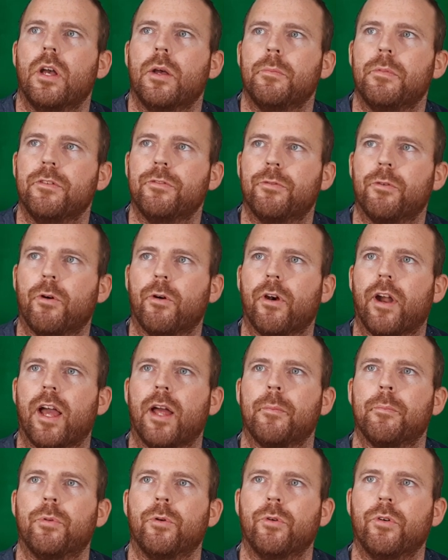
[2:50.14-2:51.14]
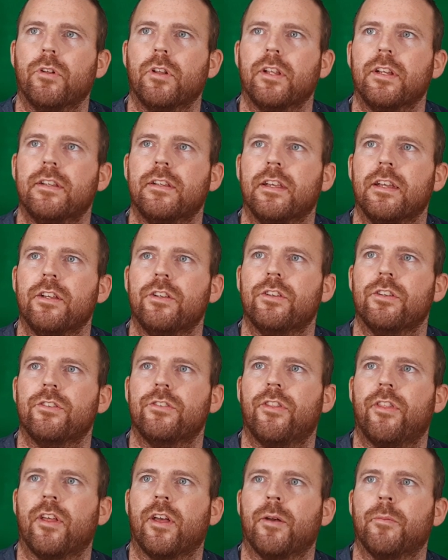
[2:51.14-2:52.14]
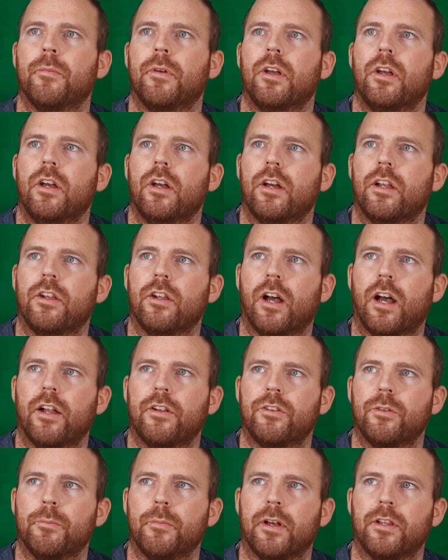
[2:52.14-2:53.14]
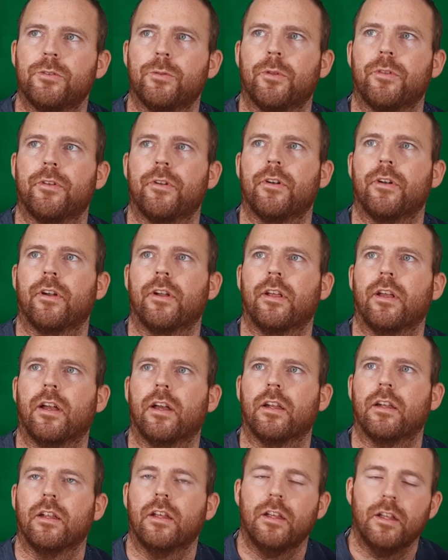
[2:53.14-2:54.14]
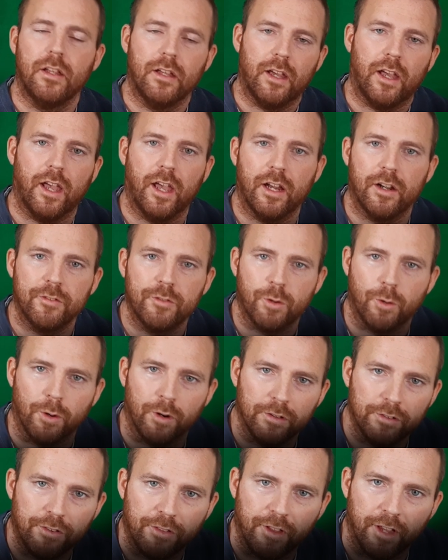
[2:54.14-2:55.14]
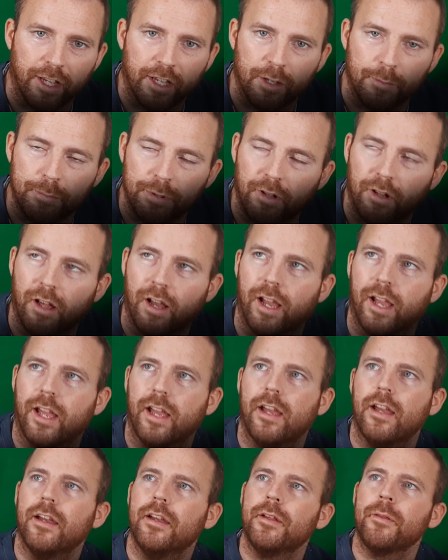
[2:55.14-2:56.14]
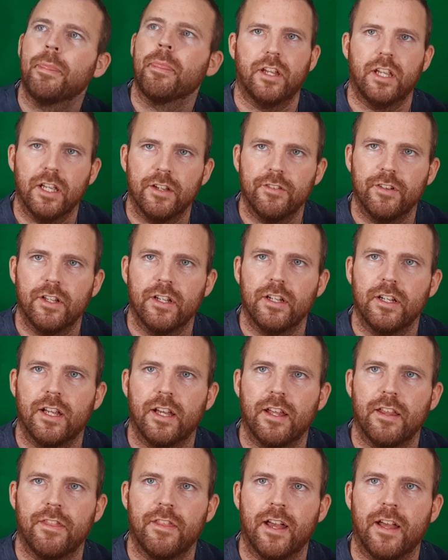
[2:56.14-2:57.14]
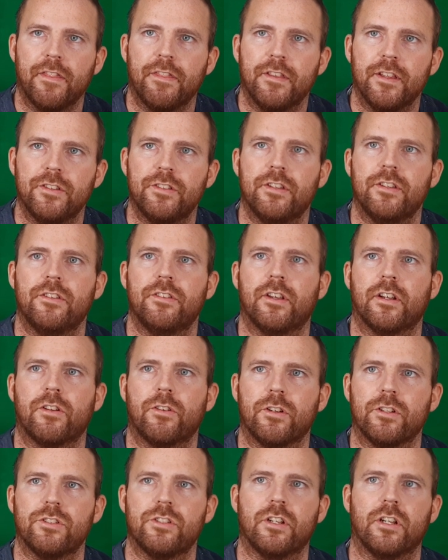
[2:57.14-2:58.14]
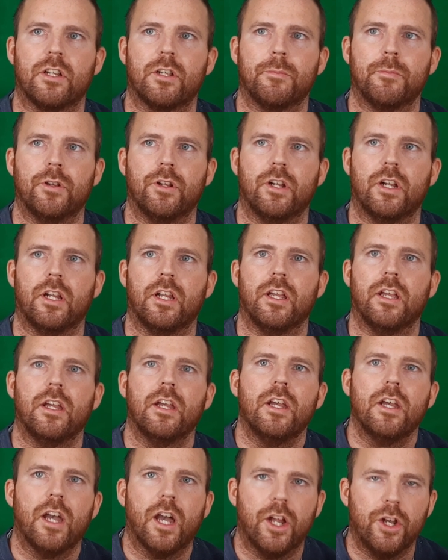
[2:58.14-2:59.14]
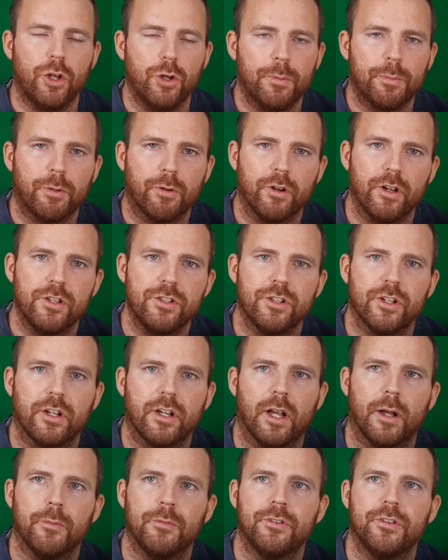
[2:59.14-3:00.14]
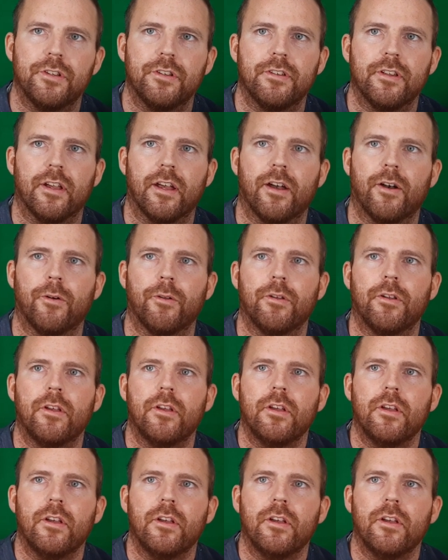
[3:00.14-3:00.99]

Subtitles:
before and brutally teaches them not to mess with her again. And of course, they comply. Given that this is a Christian community, a new preacher comes to town,